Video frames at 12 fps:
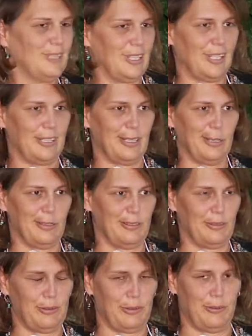And I think
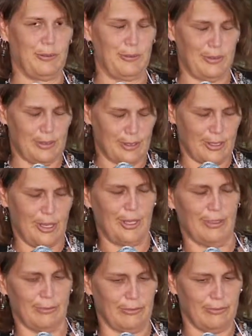it's kind
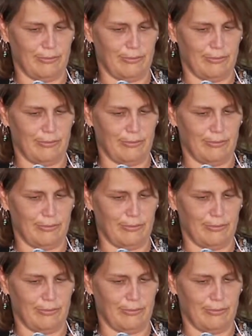of